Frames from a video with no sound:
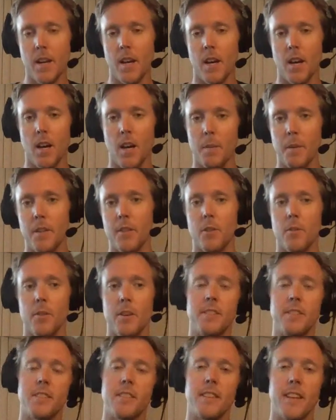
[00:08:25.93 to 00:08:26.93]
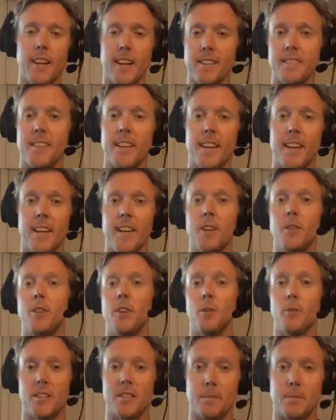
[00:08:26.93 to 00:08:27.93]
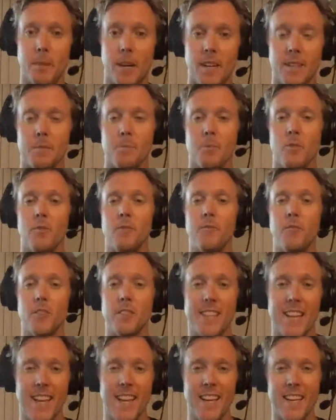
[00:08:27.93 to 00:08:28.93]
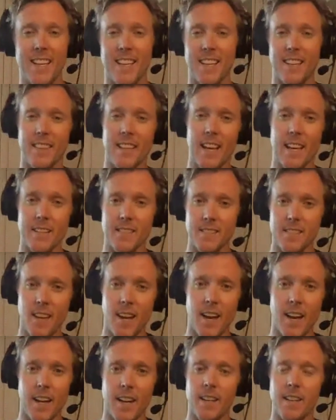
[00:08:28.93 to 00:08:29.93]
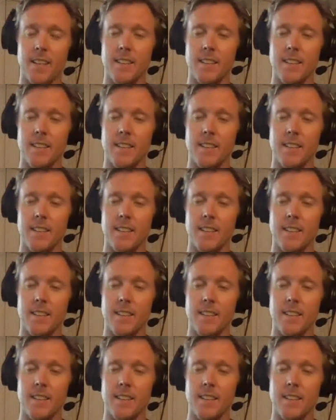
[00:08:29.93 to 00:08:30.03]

And the reason that I say you're responsible for taking that side